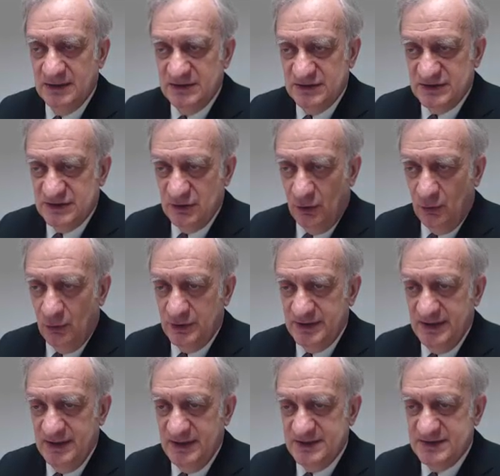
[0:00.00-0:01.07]
stored
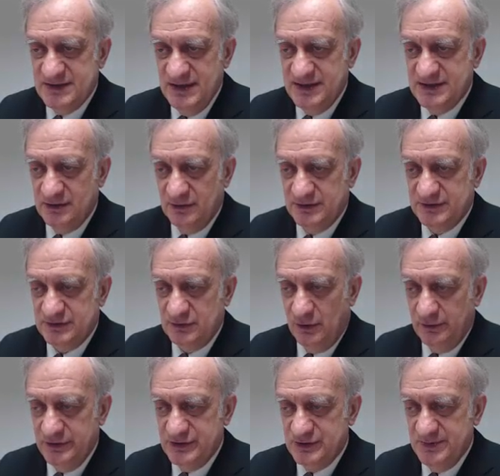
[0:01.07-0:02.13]
in a seasonal storage,